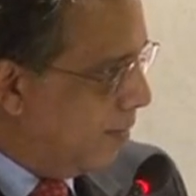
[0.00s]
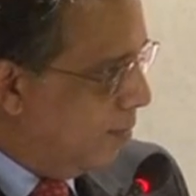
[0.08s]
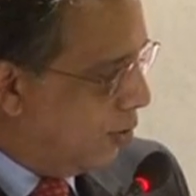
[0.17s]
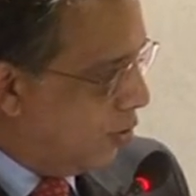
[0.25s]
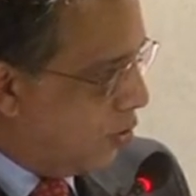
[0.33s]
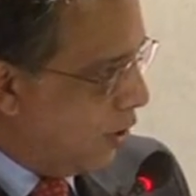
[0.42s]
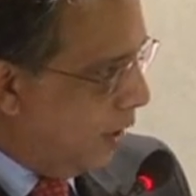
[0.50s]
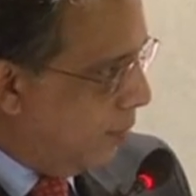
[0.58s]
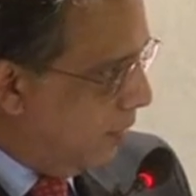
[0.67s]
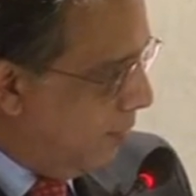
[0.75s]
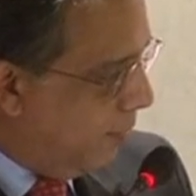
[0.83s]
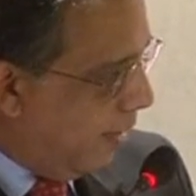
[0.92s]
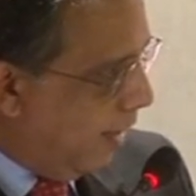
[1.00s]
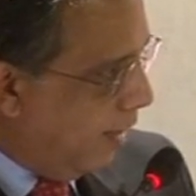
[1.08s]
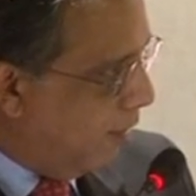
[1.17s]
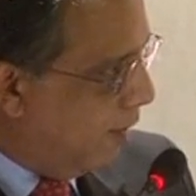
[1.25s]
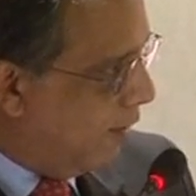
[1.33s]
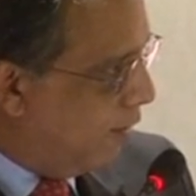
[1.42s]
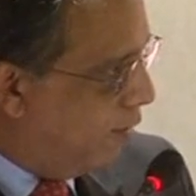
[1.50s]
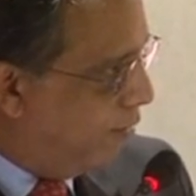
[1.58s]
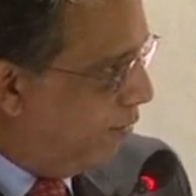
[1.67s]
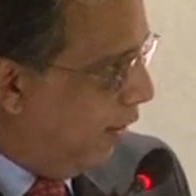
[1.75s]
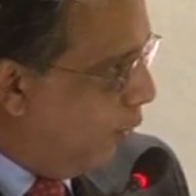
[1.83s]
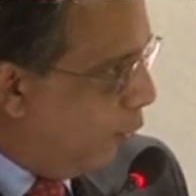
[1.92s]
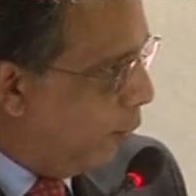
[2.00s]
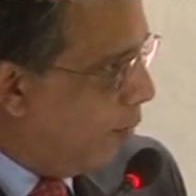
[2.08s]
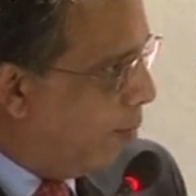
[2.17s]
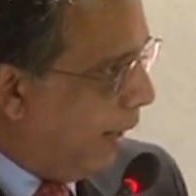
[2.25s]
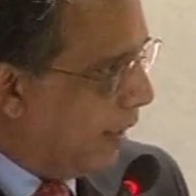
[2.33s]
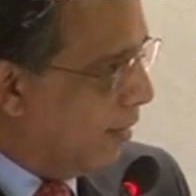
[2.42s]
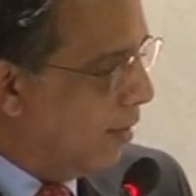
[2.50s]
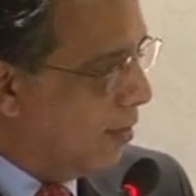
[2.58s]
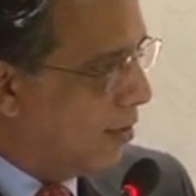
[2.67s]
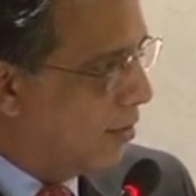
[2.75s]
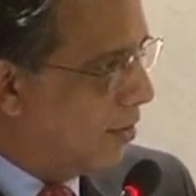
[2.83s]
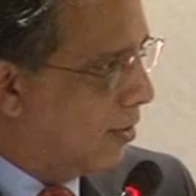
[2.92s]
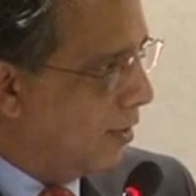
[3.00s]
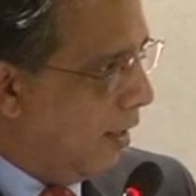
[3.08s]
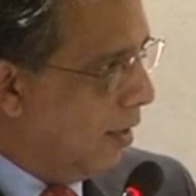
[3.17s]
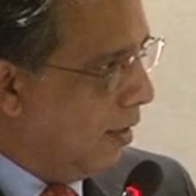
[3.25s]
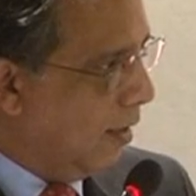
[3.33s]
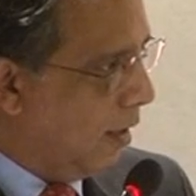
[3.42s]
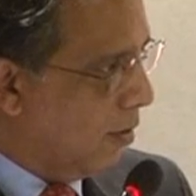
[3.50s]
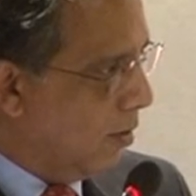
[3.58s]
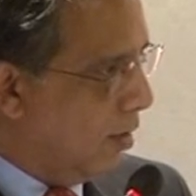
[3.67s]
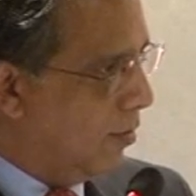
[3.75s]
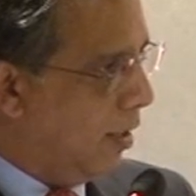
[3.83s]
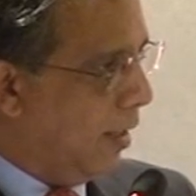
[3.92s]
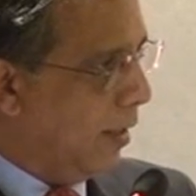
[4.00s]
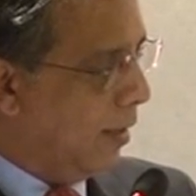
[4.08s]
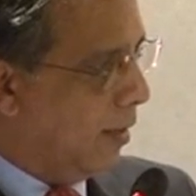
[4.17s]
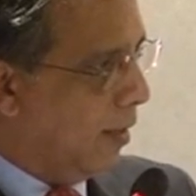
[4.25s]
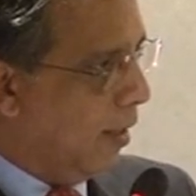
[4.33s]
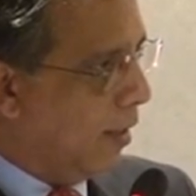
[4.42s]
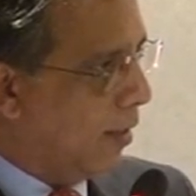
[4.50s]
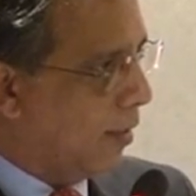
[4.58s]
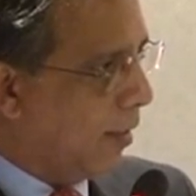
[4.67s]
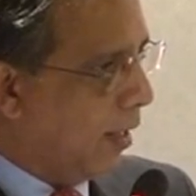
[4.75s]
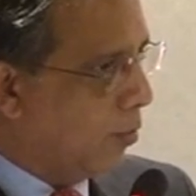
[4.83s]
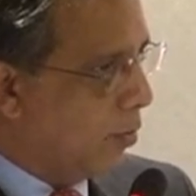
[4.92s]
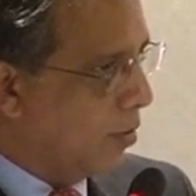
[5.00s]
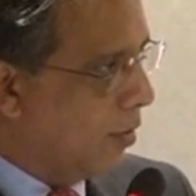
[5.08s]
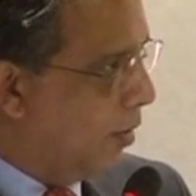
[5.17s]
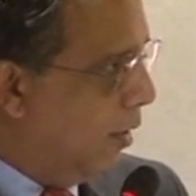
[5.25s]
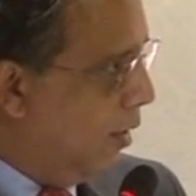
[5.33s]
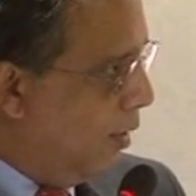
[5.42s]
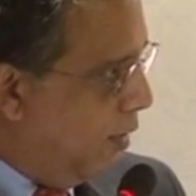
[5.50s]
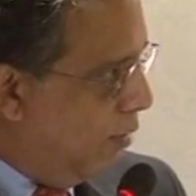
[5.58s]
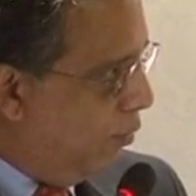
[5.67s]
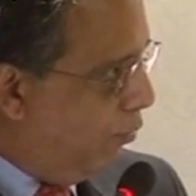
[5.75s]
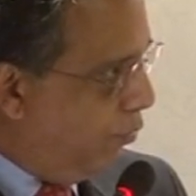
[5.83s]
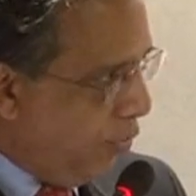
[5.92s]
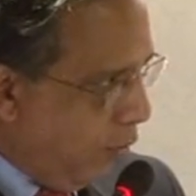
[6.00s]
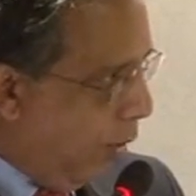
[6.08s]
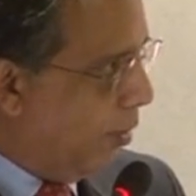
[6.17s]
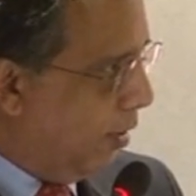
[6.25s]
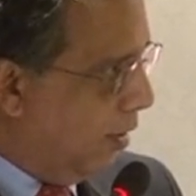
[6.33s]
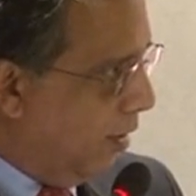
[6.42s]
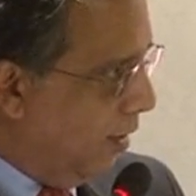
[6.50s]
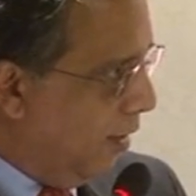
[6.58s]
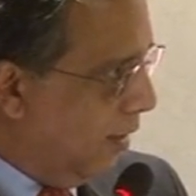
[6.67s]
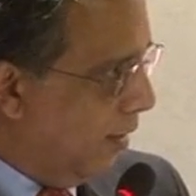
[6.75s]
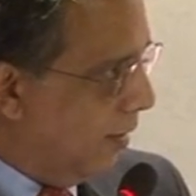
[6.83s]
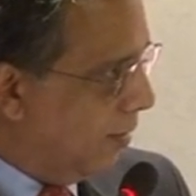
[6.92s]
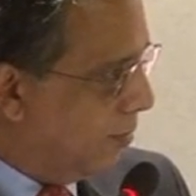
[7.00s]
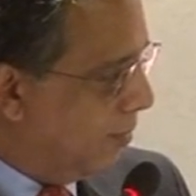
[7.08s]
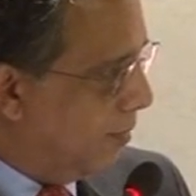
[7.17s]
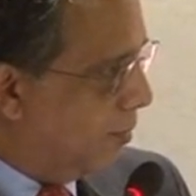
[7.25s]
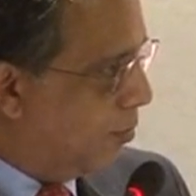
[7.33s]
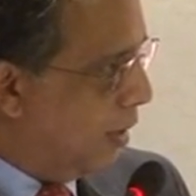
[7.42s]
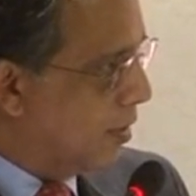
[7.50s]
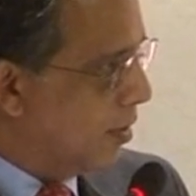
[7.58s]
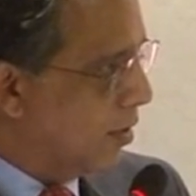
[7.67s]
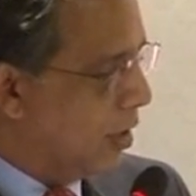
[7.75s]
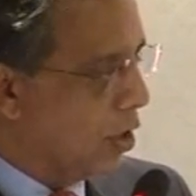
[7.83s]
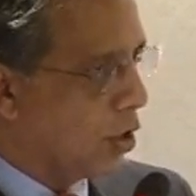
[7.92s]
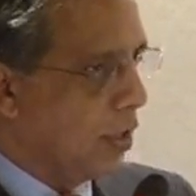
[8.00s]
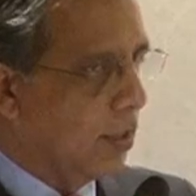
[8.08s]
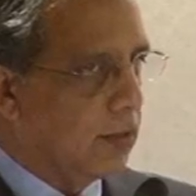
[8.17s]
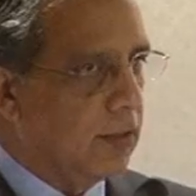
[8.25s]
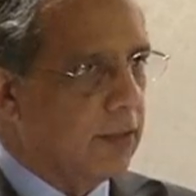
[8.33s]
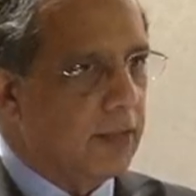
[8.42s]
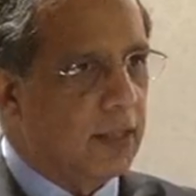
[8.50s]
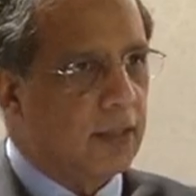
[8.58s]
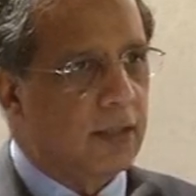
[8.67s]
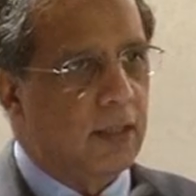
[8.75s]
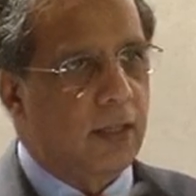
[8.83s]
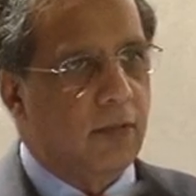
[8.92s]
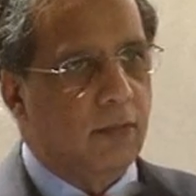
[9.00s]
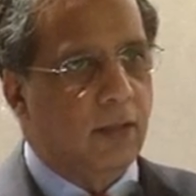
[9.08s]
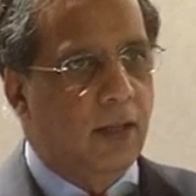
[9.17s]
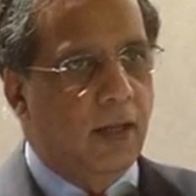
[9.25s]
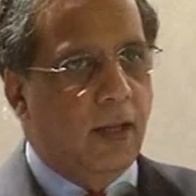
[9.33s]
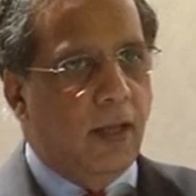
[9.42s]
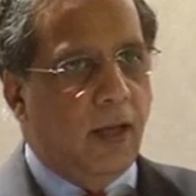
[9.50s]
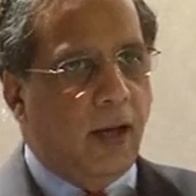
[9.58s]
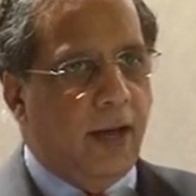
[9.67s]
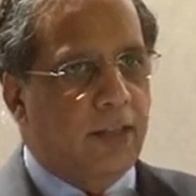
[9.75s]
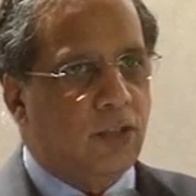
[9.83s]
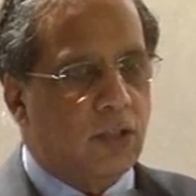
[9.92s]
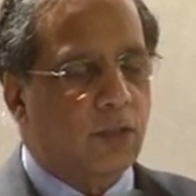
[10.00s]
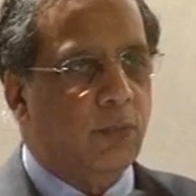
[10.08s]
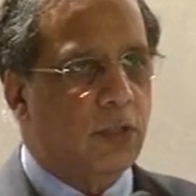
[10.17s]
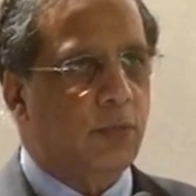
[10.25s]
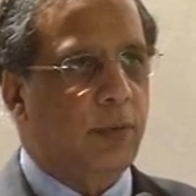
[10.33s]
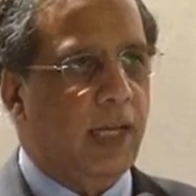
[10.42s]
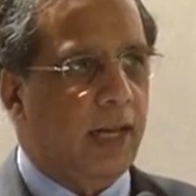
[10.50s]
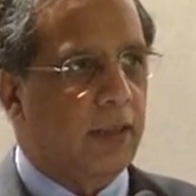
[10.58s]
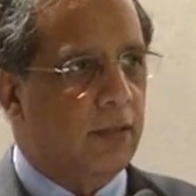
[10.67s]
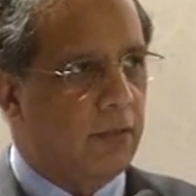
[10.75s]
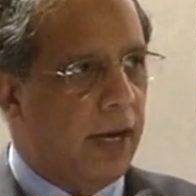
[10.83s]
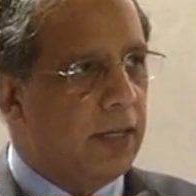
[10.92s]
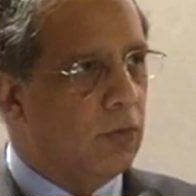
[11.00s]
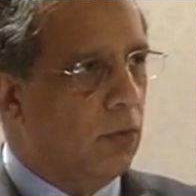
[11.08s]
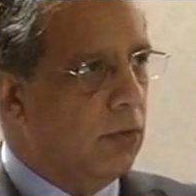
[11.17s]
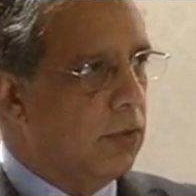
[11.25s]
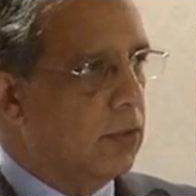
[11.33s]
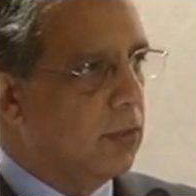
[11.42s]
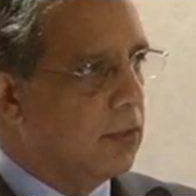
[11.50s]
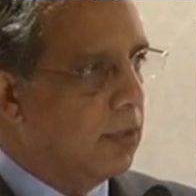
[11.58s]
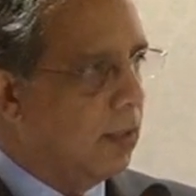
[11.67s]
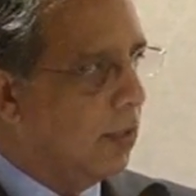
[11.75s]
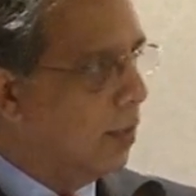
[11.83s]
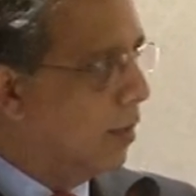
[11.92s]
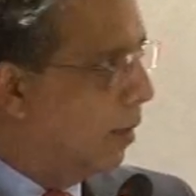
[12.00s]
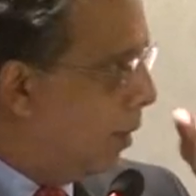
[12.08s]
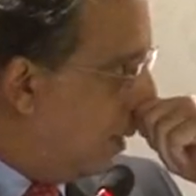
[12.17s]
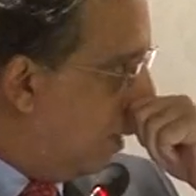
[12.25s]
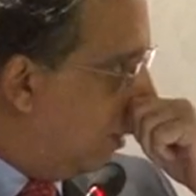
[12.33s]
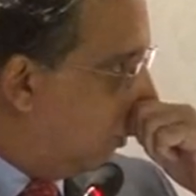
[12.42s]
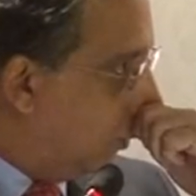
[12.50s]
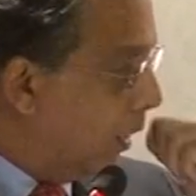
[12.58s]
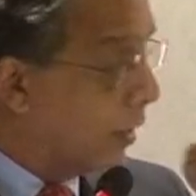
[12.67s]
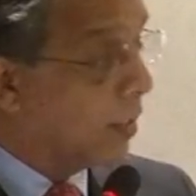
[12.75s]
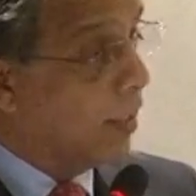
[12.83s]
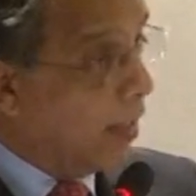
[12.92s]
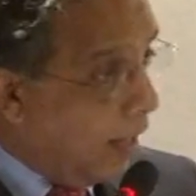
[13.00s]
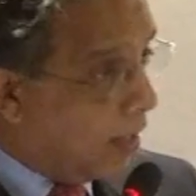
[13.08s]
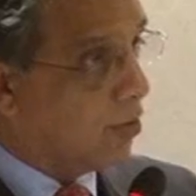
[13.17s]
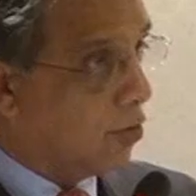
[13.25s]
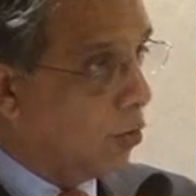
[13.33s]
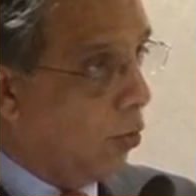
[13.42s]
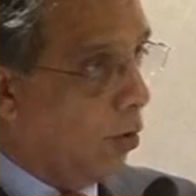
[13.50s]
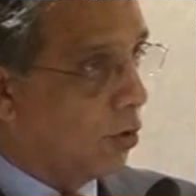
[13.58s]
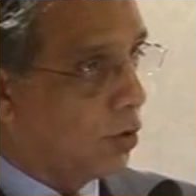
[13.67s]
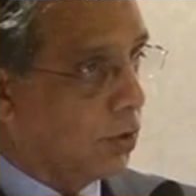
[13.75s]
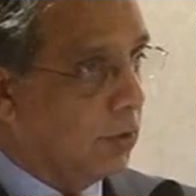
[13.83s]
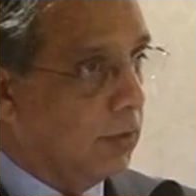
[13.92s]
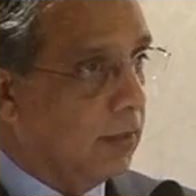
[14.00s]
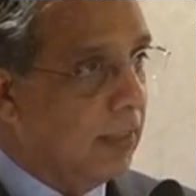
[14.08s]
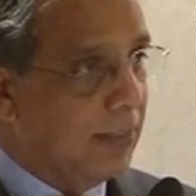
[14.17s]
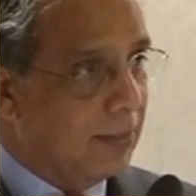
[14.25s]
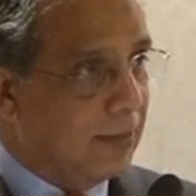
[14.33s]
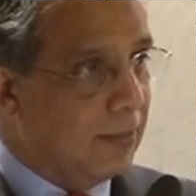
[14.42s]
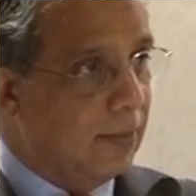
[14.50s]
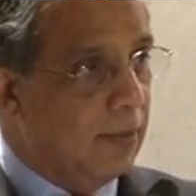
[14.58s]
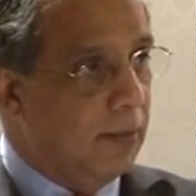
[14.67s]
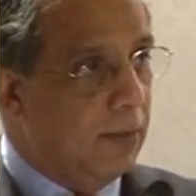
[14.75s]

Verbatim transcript: Mr. Chairman, my fellow panelists, and in Arunava, I think that was a phenomenal um, presentation at a theoretical level. I just wish we had the right audience here so that the next auction is